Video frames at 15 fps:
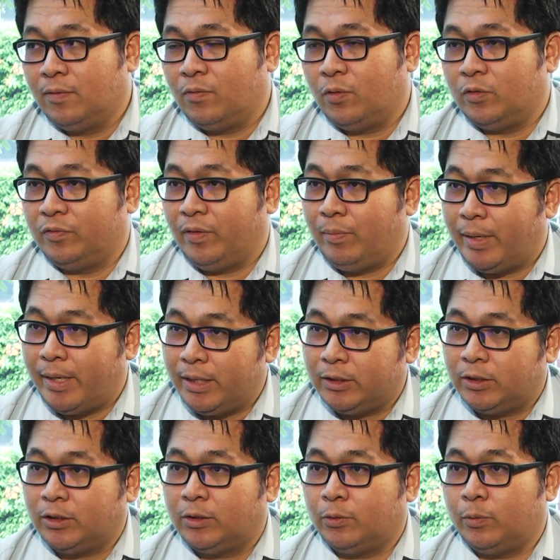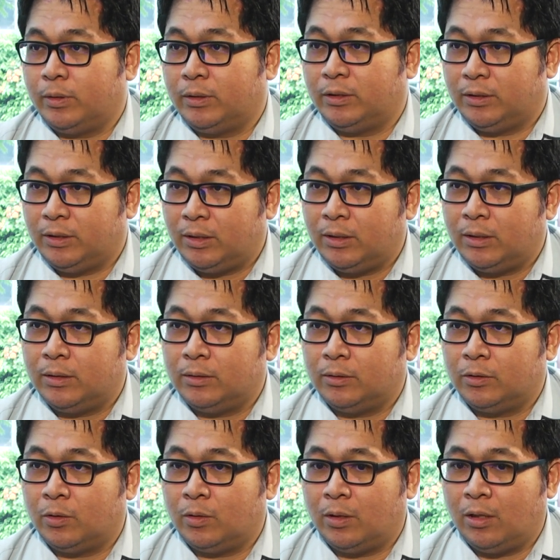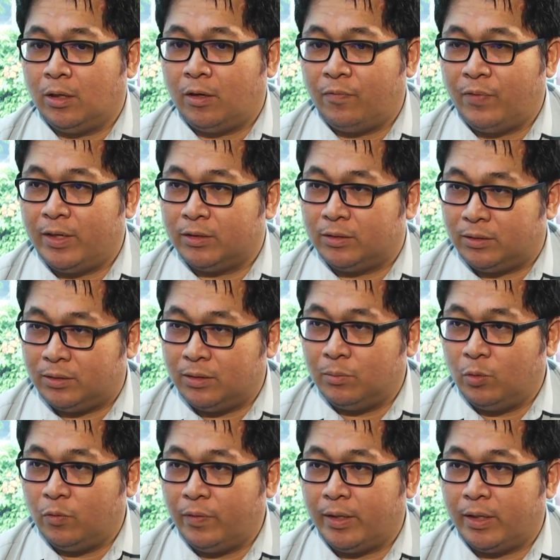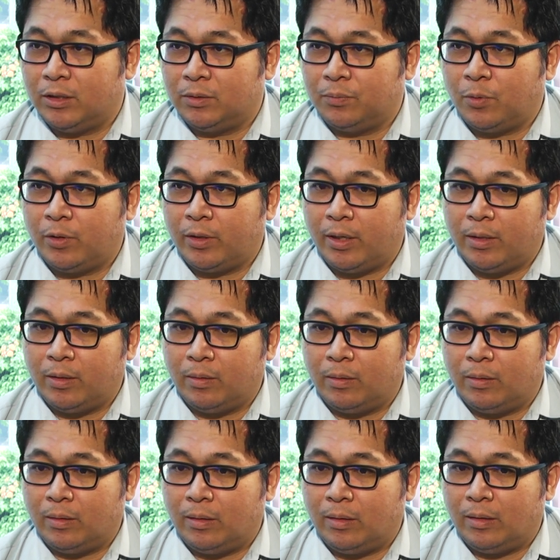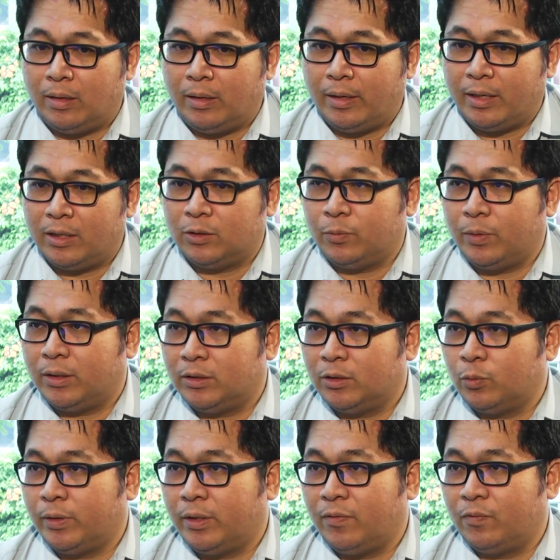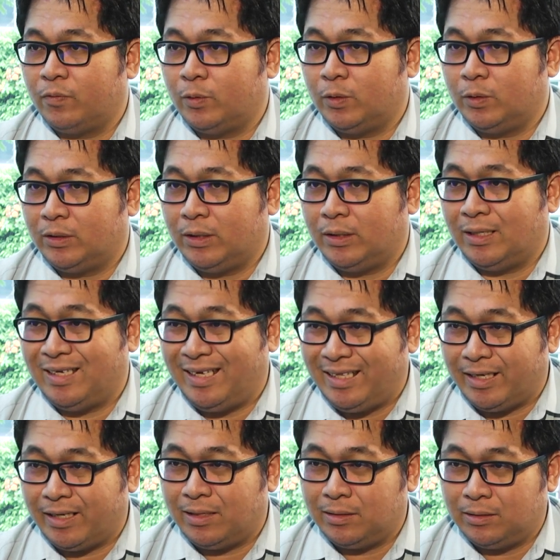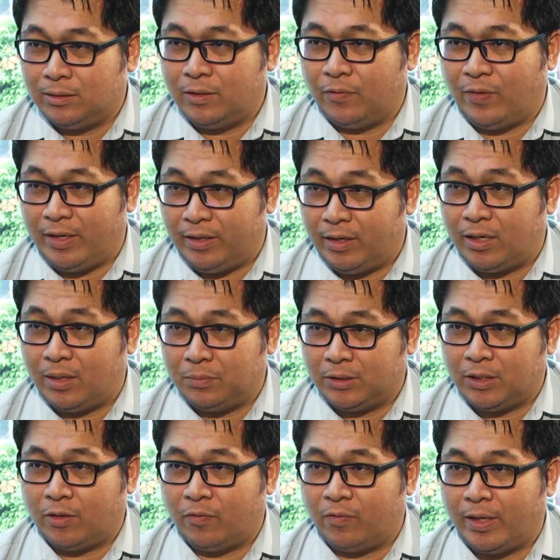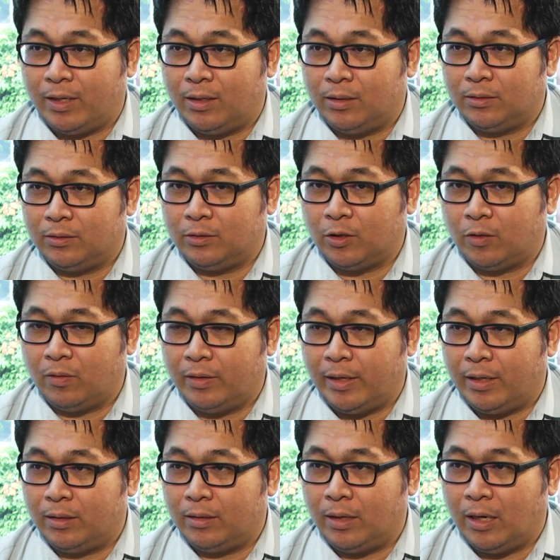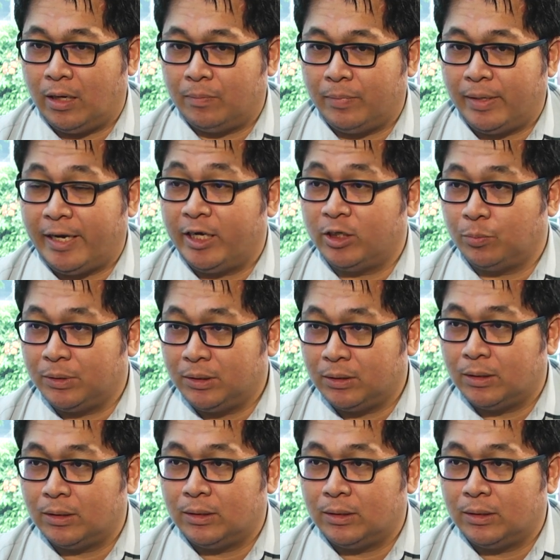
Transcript: For DreamEDGE, we'll see. So a lot of it is still moving at this point, and I guess we are just waiting to see the details if anything comes out of that engagement.